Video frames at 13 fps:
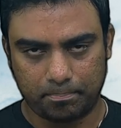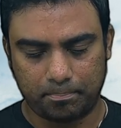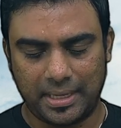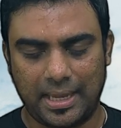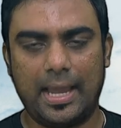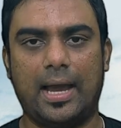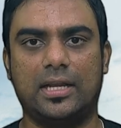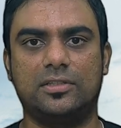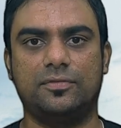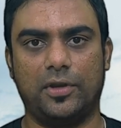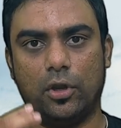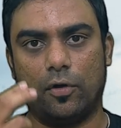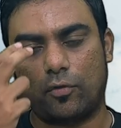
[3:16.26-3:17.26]
PAR is
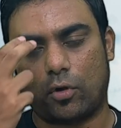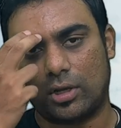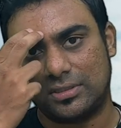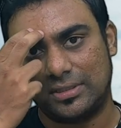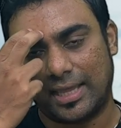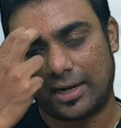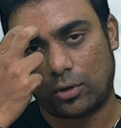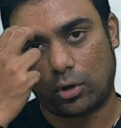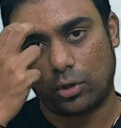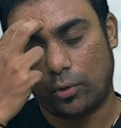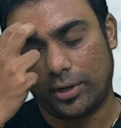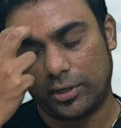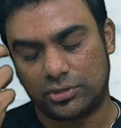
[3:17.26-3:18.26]
free of cost. They are not
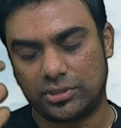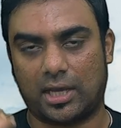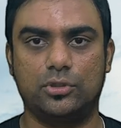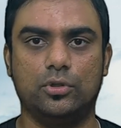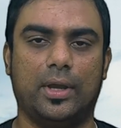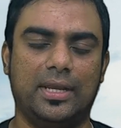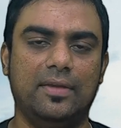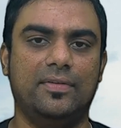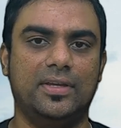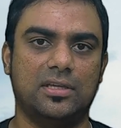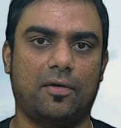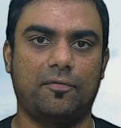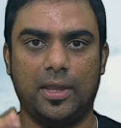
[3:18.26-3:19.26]
going to charge you any
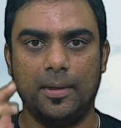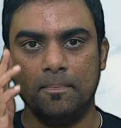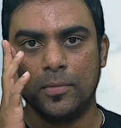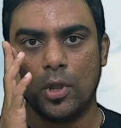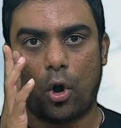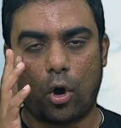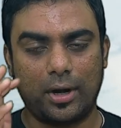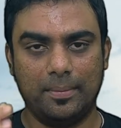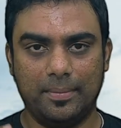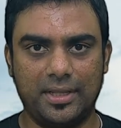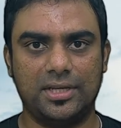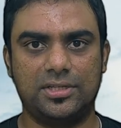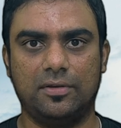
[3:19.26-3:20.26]
visa fee or
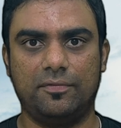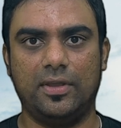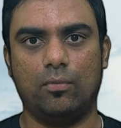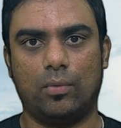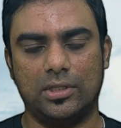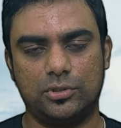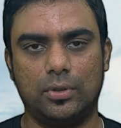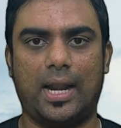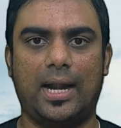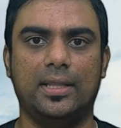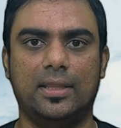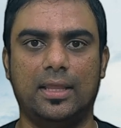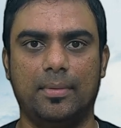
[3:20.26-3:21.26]
immigration fee. Once you
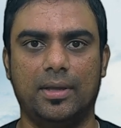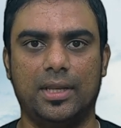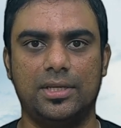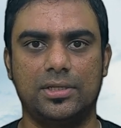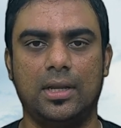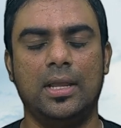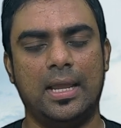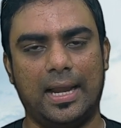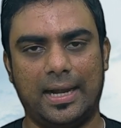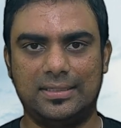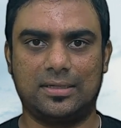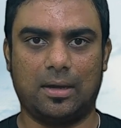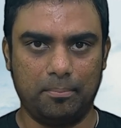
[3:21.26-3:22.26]
land in the immigration,
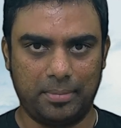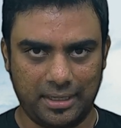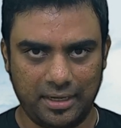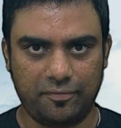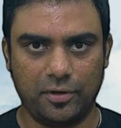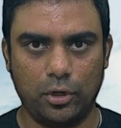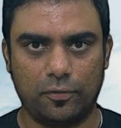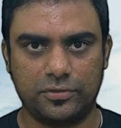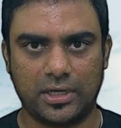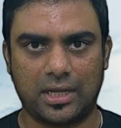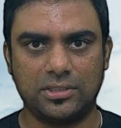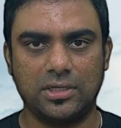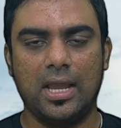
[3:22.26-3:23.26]
it is completely free of
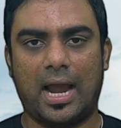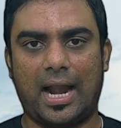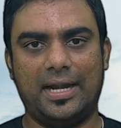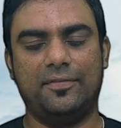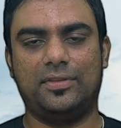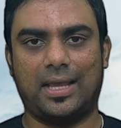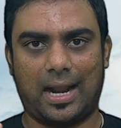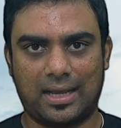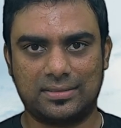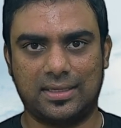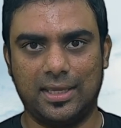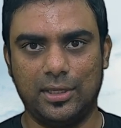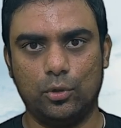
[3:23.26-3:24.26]
charge. And if they're
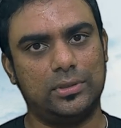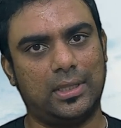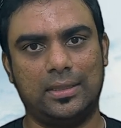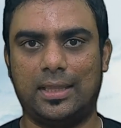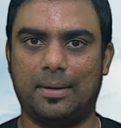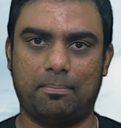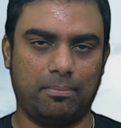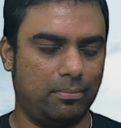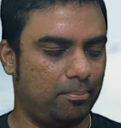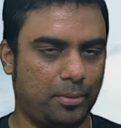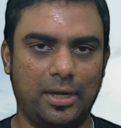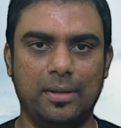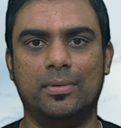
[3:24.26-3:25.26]
asking you, then they're
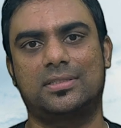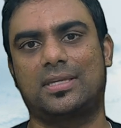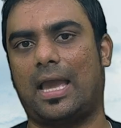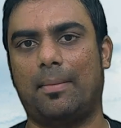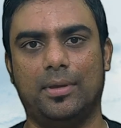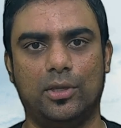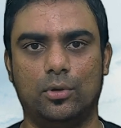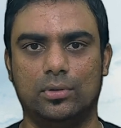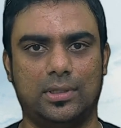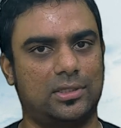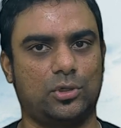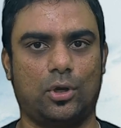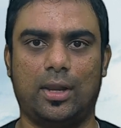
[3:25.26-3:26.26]
pretty much scamming you.
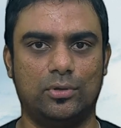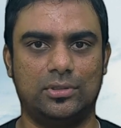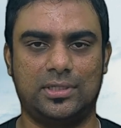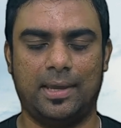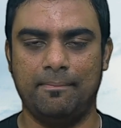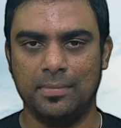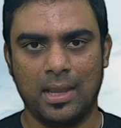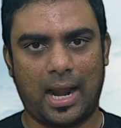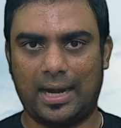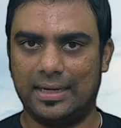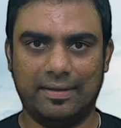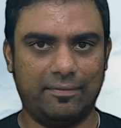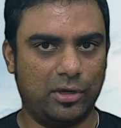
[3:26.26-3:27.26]
That's all I would say.
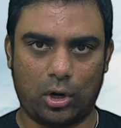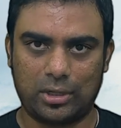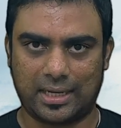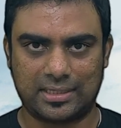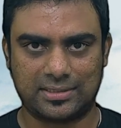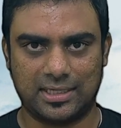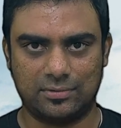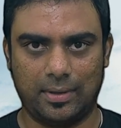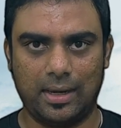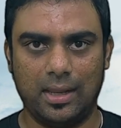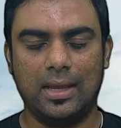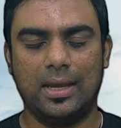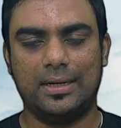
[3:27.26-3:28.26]
And they will not ask as
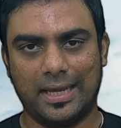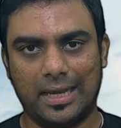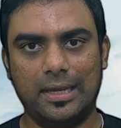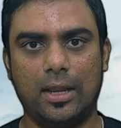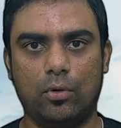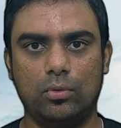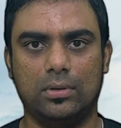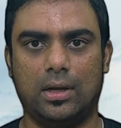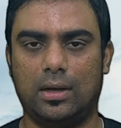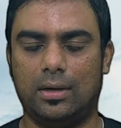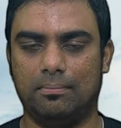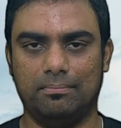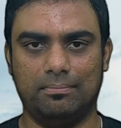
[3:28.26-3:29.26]
well. Till
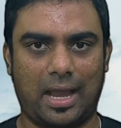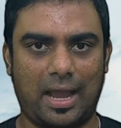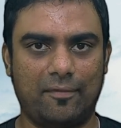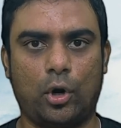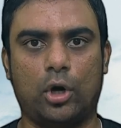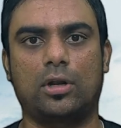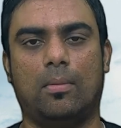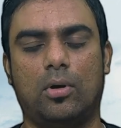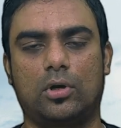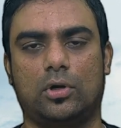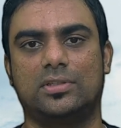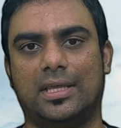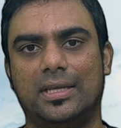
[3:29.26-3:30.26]
now, I have not come
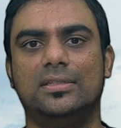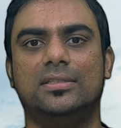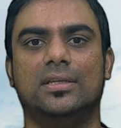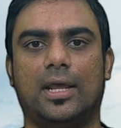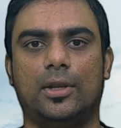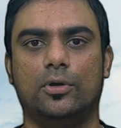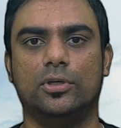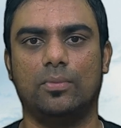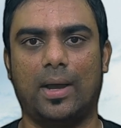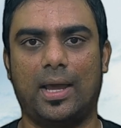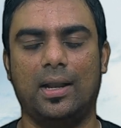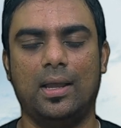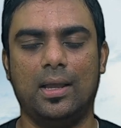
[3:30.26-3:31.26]
across any scenarios
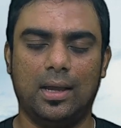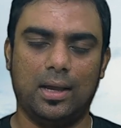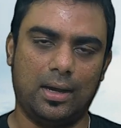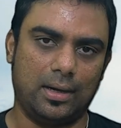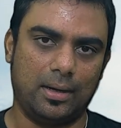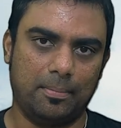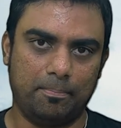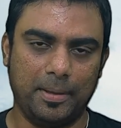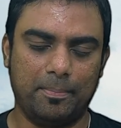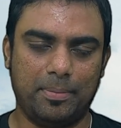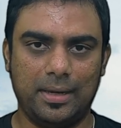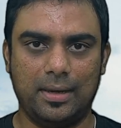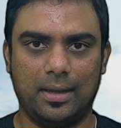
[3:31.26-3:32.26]
where
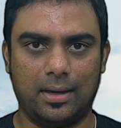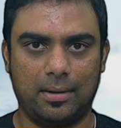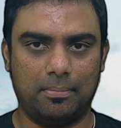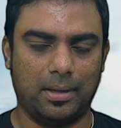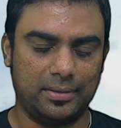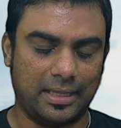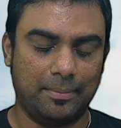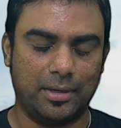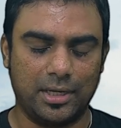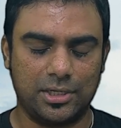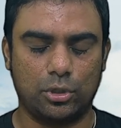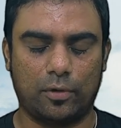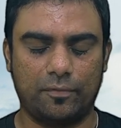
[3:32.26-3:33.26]
the
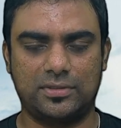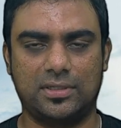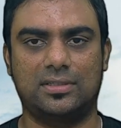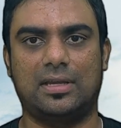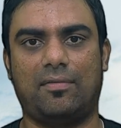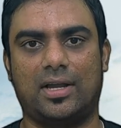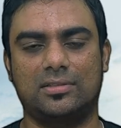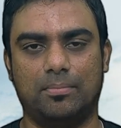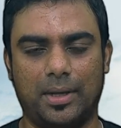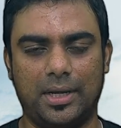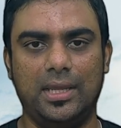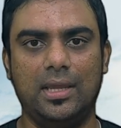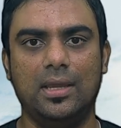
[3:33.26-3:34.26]
immigration officers have asked
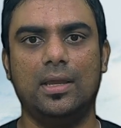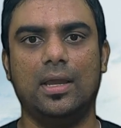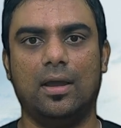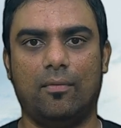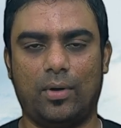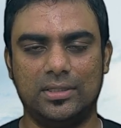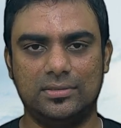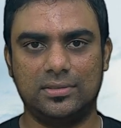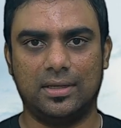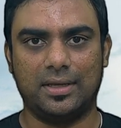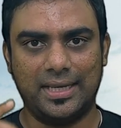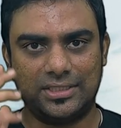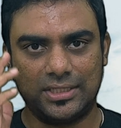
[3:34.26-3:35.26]
money once
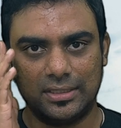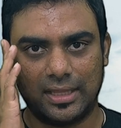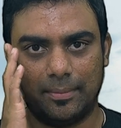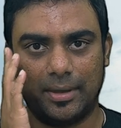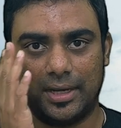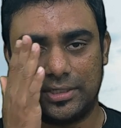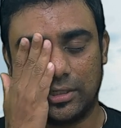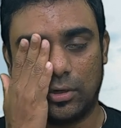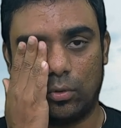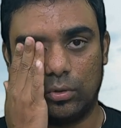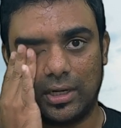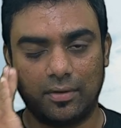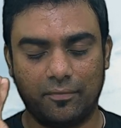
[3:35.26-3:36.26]
reaching the immigration
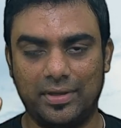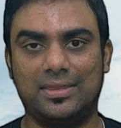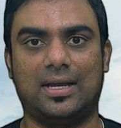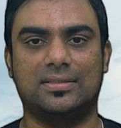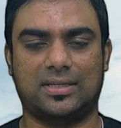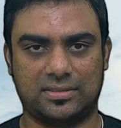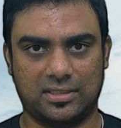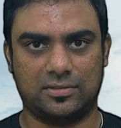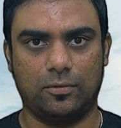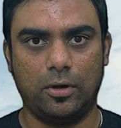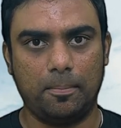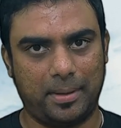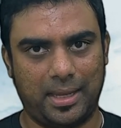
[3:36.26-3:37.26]
counter with a
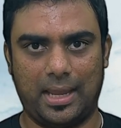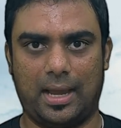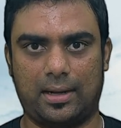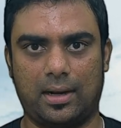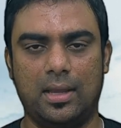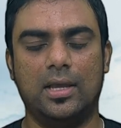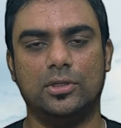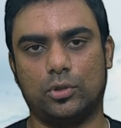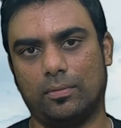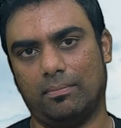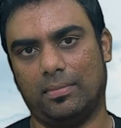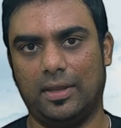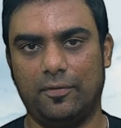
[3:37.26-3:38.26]
successful PR.
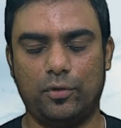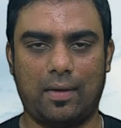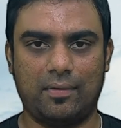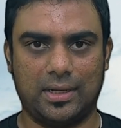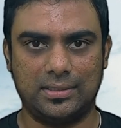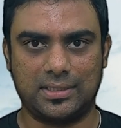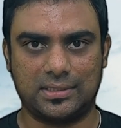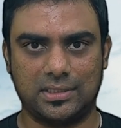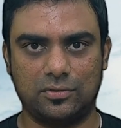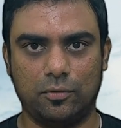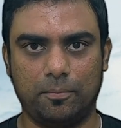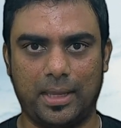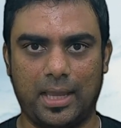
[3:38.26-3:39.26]
So if you have an
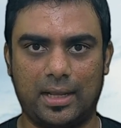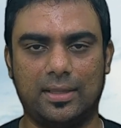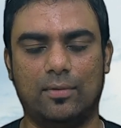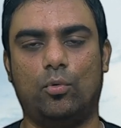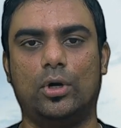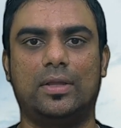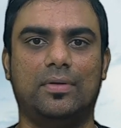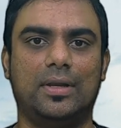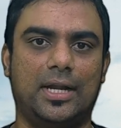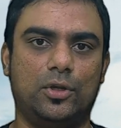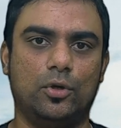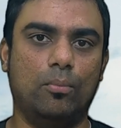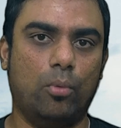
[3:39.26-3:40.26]
unsuccessful PR, they won't even
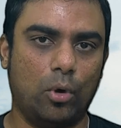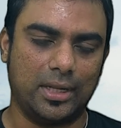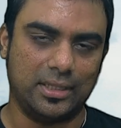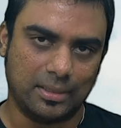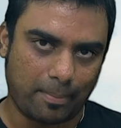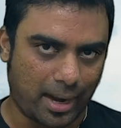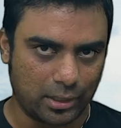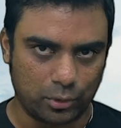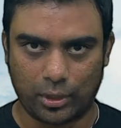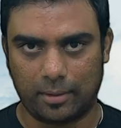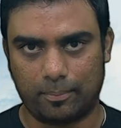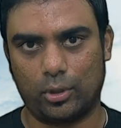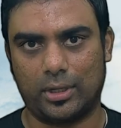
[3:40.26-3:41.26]
let you board in the Bangalore
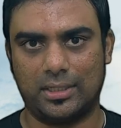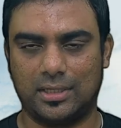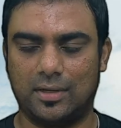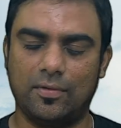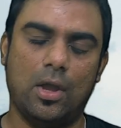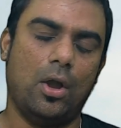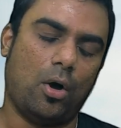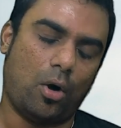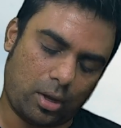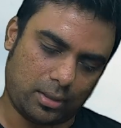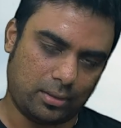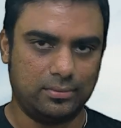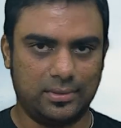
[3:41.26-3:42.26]
airport itself
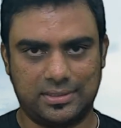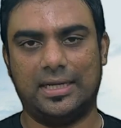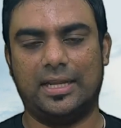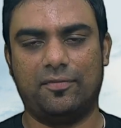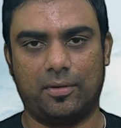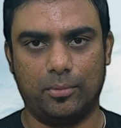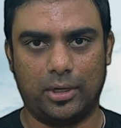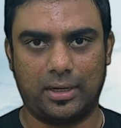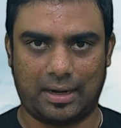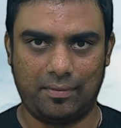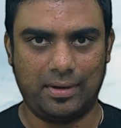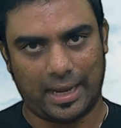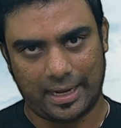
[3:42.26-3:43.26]
or the city from you are
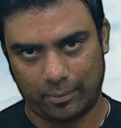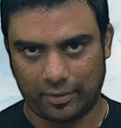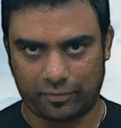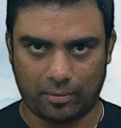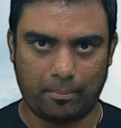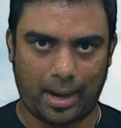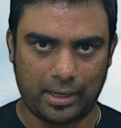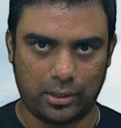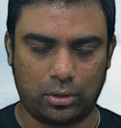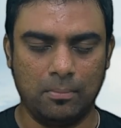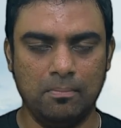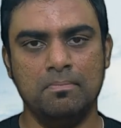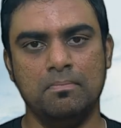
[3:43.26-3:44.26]
traveling. I went from
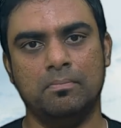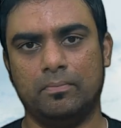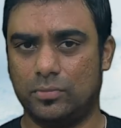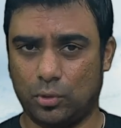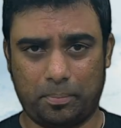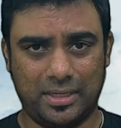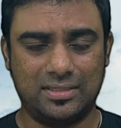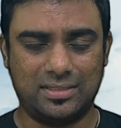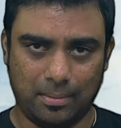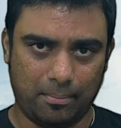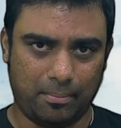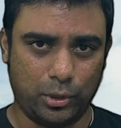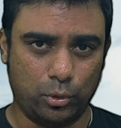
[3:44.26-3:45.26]
Bangalore. So please
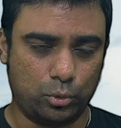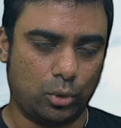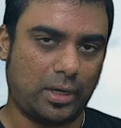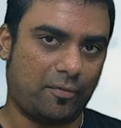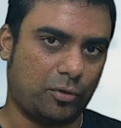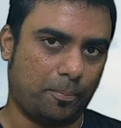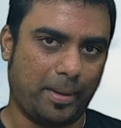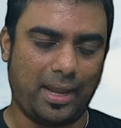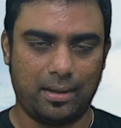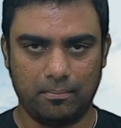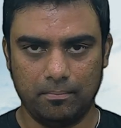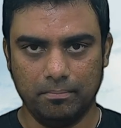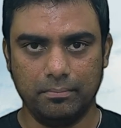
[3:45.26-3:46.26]
remember, you don't have to
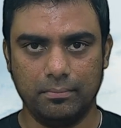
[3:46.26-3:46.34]
pay